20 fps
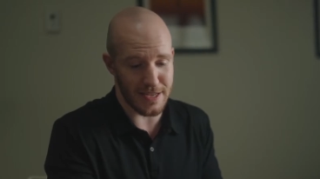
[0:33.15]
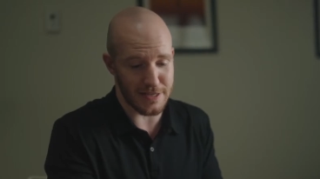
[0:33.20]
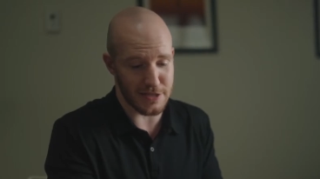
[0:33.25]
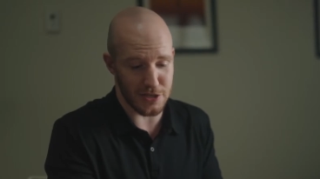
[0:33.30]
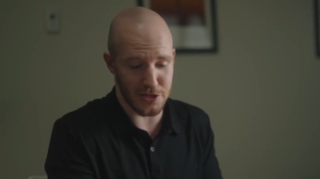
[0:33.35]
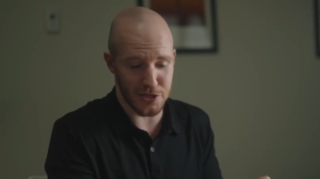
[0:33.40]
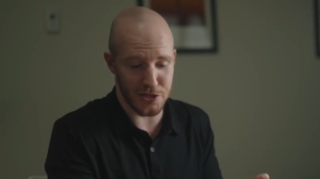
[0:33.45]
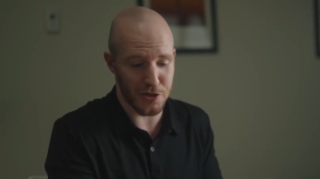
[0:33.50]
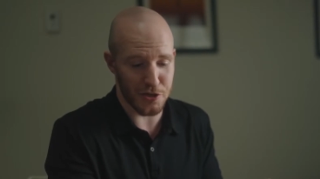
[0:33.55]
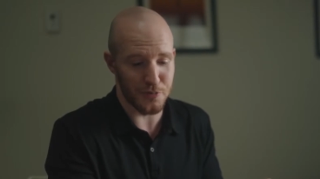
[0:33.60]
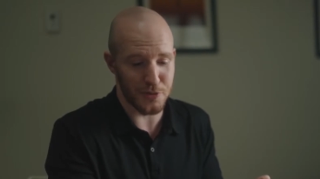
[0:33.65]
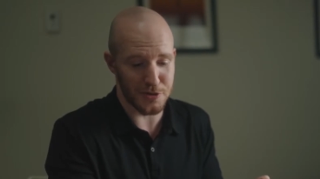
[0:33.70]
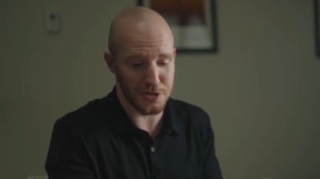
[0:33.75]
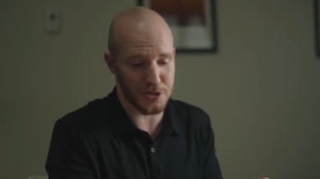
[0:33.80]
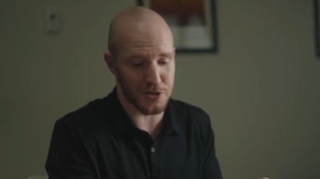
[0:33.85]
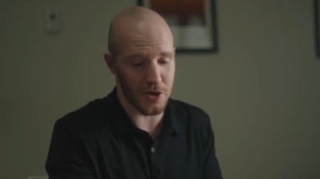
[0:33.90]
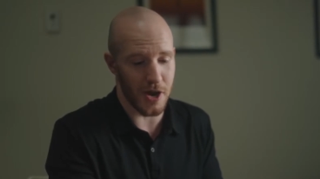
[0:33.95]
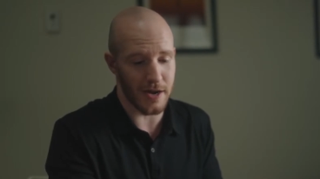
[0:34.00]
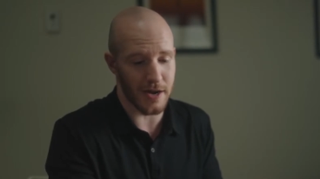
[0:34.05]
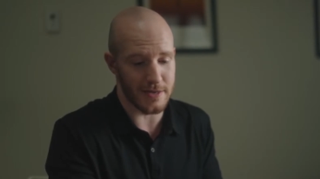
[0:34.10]
it's a super
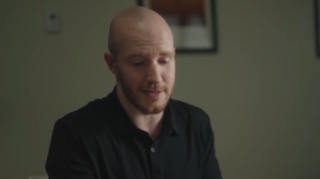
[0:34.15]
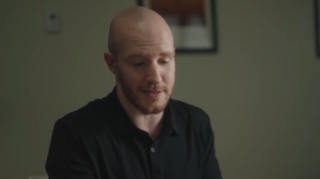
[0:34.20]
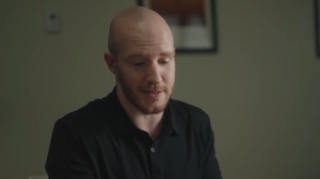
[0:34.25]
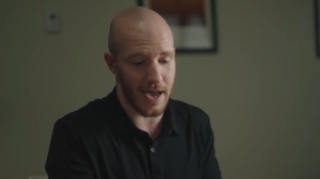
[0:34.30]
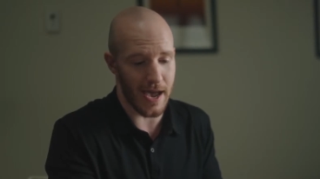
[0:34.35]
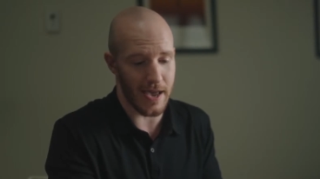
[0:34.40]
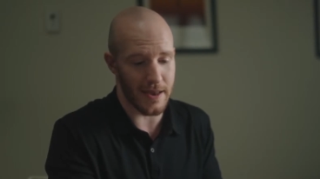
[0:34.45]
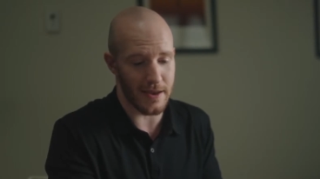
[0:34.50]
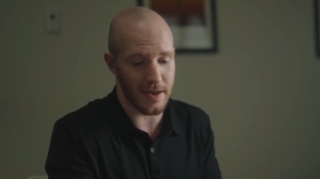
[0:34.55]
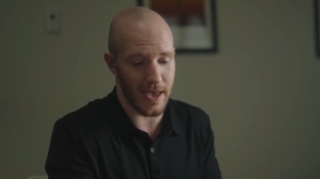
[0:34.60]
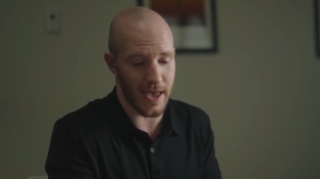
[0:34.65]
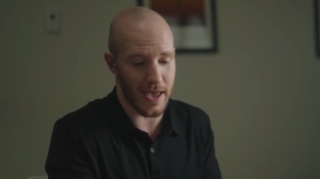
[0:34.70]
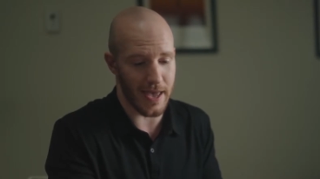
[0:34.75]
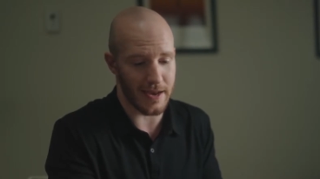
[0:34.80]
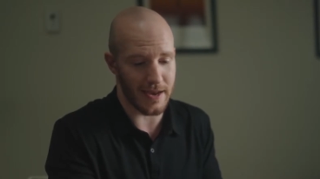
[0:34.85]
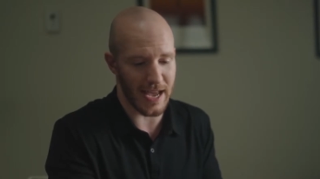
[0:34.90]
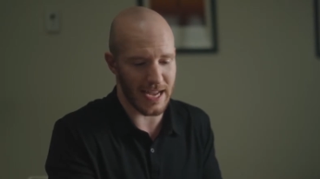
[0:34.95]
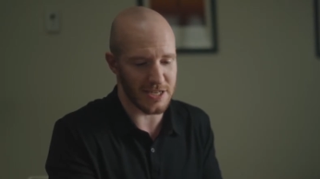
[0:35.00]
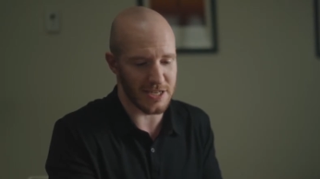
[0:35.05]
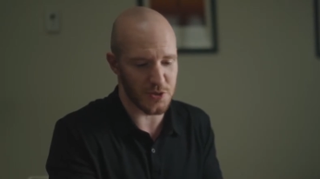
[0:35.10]
strong design,
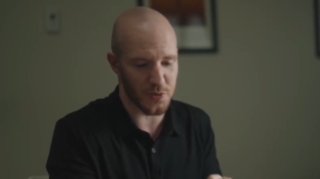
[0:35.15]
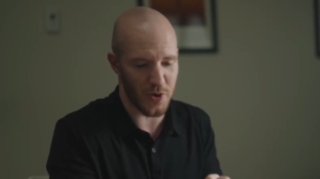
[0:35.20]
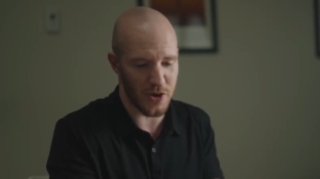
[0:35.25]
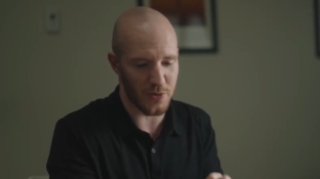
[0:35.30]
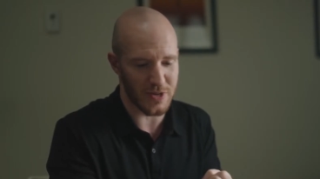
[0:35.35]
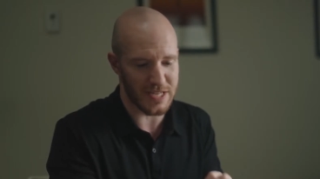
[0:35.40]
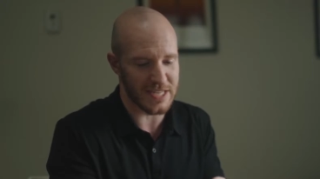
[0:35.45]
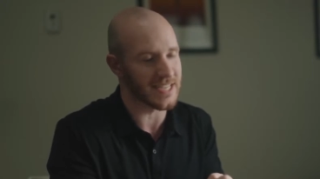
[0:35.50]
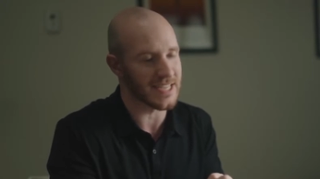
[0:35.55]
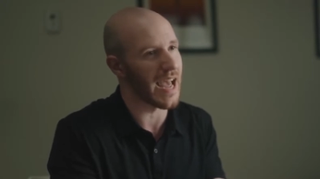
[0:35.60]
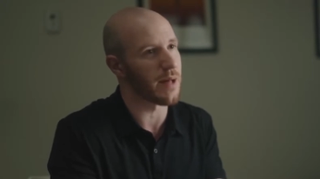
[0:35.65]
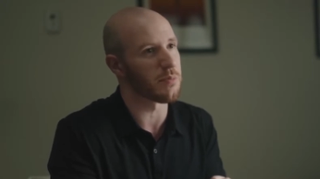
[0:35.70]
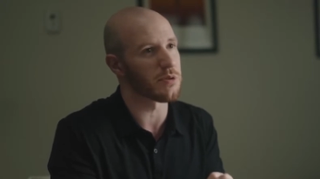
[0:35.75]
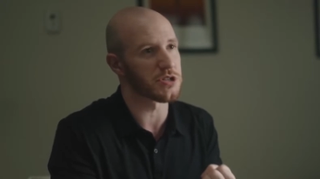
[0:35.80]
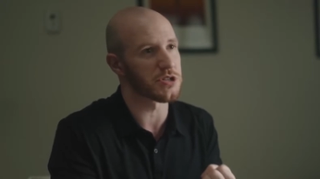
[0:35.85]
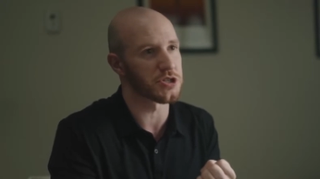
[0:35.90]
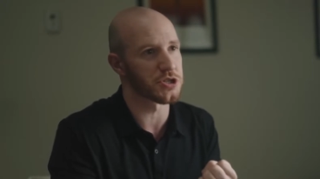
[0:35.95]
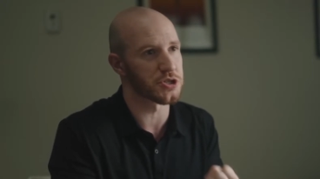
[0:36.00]
and I just want to establish